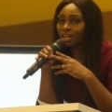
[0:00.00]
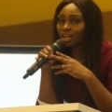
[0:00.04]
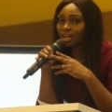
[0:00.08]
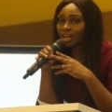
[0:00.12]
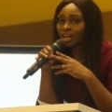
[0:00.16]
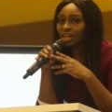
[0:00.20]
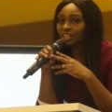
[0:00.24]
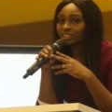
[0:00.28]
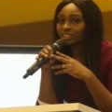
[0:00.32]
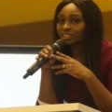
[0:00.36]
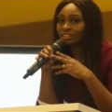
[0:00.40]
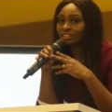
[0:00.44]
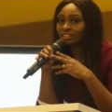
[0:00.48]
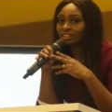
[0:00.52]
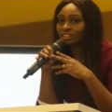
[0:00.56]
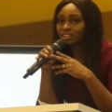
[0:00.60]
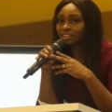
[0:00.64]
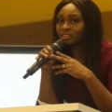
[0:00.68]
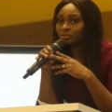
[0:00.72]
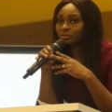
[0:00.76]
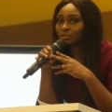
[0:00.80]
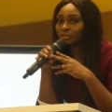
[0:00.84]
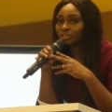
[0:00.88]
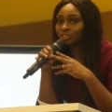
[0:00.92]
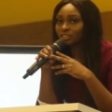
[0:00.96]
And she
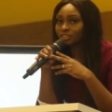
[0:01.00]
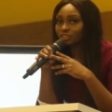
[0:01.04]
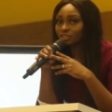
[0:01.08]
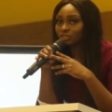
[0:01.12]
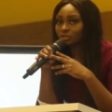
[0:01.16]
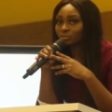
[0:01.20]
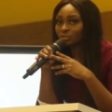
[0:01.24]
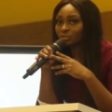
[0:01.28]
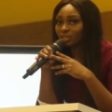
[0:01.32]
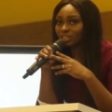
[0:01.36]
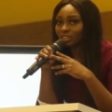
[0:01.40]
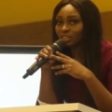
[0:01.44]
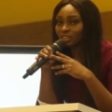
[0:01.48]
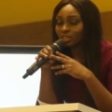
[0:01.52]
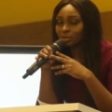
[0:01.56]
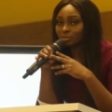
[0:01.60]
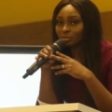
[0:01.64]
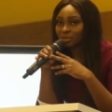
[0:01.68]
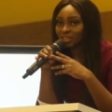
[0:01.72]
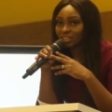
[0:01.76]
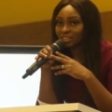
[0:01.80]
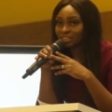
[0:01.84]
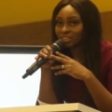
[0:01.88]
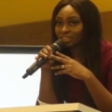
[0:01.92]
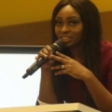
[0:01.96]
didn't want to do medical
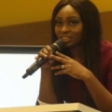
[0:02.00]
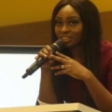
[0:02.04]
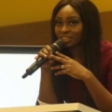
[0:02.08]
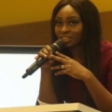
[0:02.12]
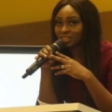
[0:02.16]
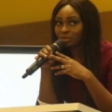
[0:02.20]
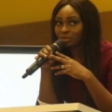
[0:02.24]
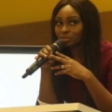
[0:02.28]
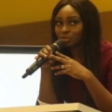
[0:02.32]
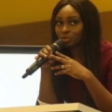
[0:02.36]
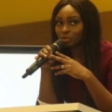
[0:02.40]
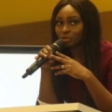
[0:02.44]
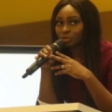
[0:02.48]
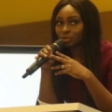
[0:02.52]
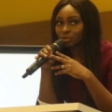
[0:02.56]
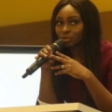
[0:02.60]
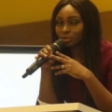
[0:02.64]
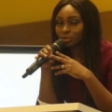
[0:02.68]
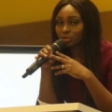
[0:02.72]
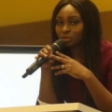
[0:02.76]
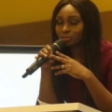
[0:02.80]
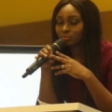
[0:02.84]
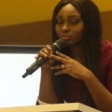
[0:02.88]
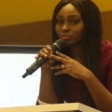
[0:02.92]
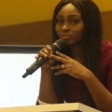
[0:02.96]
practice anymore.
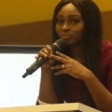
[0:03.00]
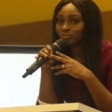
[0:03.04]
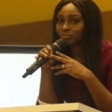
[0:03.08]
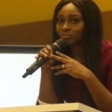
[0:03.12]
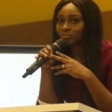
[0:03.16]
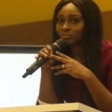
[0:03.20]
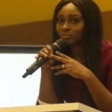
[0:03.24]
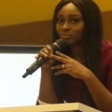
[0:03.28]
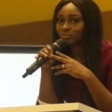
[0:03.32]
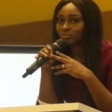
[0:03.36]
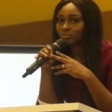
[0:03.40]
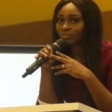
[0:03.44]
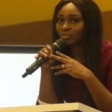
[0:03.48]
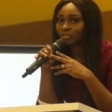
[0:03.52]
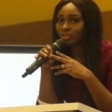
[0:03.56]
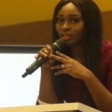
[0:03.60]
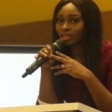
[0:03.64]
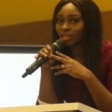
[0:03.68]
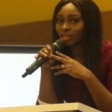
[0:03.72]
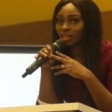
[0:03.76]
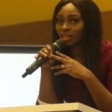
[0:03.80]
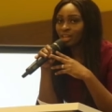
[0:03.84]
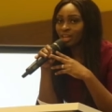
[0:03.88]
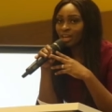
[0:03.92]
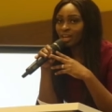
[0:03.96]

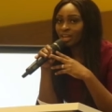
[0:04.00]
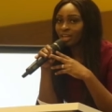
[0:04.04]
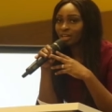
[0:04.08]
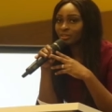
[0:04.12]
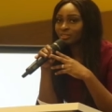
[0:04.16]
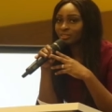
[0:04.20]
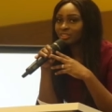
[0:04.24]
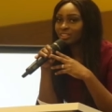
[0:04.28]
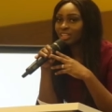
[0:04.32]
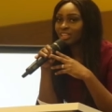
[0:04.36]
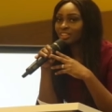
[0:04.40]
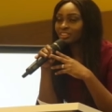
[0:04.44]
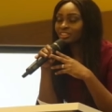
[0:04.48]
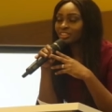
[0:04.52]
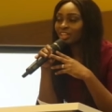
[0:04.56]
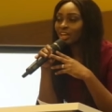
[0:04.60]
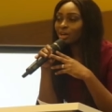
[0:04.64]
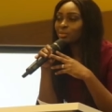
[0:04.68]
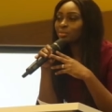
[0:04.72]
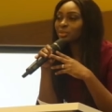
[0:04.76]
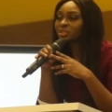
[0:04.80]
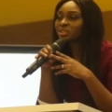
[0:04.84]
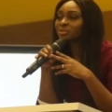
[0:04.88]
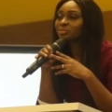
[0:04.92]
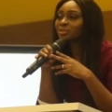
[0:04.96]
And I was like, so how
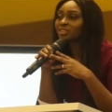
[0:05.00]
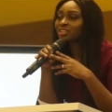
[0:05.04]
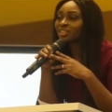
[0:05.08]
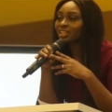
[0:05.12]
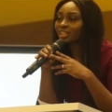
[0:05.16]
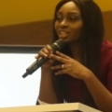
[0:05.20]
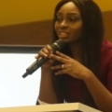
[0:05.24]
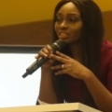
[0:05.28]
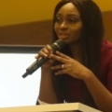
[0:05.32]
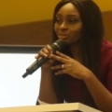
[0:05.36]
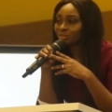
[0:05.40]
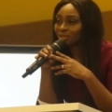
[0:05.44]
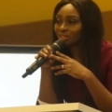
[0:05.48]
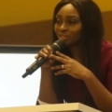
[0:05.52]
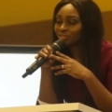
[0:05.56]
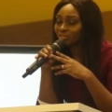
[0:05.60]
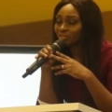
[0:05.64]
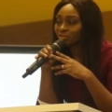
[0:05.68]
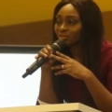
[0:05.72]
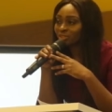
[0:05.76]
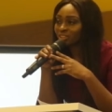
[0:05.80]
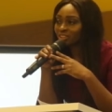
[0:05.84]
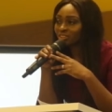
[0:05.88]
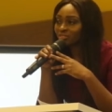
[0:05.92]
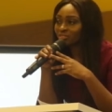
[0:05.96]
much money can you make
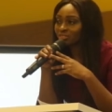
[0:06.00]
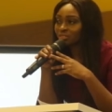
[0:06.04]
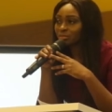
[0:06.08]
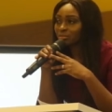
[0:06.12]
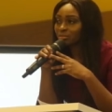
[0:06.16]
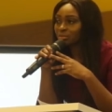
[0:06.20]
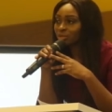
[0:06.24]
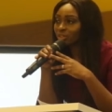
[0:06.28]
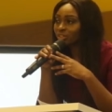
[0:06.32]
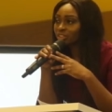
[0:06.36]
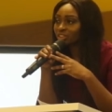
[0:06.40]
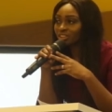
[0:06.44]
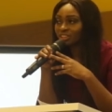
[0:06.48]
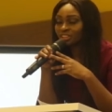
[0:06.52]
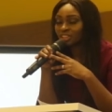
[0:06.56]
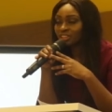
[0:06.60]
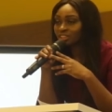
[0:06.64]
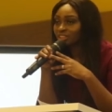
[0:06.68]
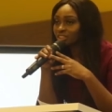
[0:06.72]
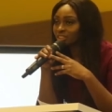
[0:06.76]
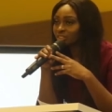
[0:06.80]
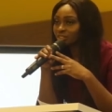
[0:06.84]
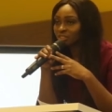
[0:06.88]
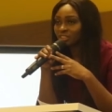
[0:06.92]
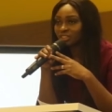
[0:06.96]
from this food blog? She said
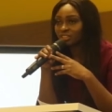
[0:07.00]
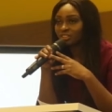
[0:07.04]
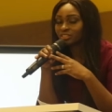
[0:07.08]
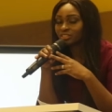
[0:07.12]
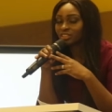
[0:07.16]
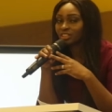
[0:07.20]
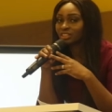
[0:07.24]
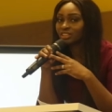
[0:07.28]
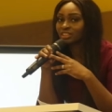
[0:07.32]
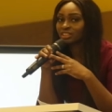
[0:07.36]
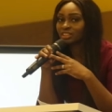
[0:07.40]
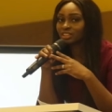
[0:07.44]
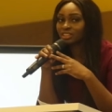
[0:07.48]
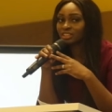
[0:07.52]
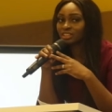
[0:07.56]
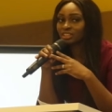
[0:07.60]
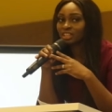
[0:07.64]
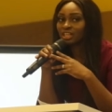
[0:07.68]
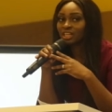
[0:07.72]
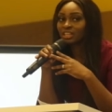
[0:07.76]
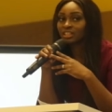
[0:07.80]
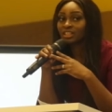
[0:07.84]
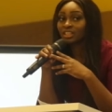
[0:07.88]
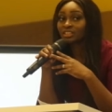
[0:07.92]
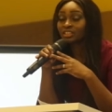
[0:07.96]
she's not interested,
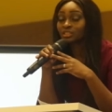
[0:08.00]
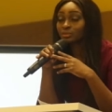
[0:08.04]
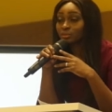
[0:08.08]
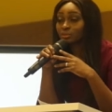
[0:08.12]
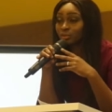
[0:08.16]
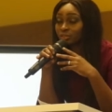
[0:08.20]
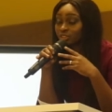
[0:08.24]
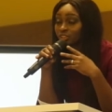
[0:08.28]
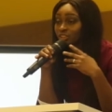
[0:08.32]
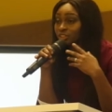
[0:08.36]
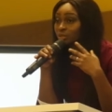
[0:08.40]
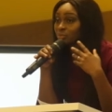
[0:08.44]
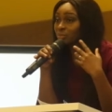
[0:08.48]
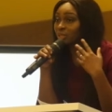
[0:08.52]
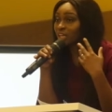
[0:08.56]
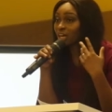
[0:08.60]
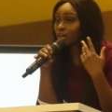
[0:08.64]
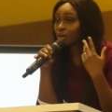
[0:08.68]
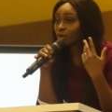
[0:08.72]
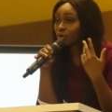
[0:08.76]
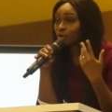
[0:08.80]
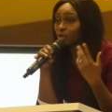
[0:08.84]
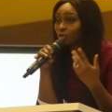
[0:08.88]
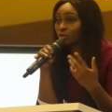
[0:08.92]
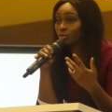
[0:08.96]
that she wants to be at
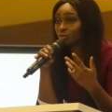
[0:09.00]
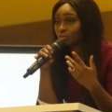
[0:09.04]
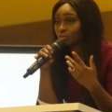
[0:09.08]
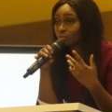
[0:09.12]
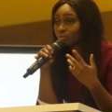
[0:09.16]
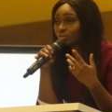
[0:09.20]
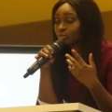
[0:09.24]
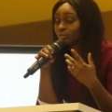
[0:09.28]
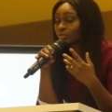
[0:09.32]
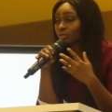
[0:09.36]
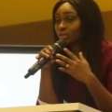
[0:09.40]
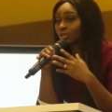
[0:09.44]
home,